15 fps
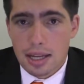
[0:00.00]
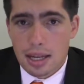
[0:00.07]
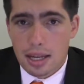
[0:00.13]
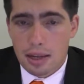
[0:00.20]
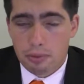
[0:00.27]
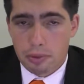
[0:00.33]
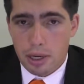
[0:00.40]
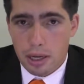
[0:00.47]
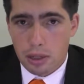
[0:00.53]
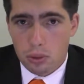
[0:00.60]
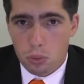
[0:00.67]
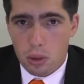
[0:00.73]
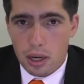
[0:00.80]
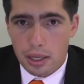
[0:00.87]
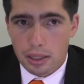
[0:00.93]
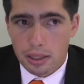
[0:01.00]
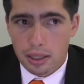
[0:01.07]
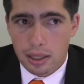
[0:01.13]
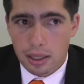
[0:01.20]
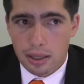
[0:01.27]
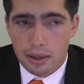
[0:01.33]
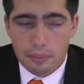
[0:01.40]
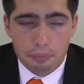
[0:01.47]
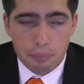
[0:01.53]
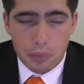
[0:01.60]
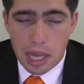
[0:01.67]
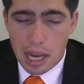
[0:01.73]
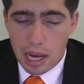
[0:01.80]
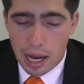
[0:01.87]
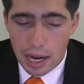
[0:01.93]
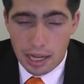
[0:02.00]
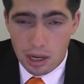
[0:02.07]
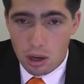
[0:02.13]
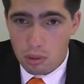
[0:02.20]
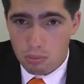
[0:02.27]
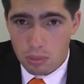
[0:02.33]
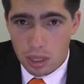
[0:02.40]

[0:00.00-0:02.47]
in round one, hang on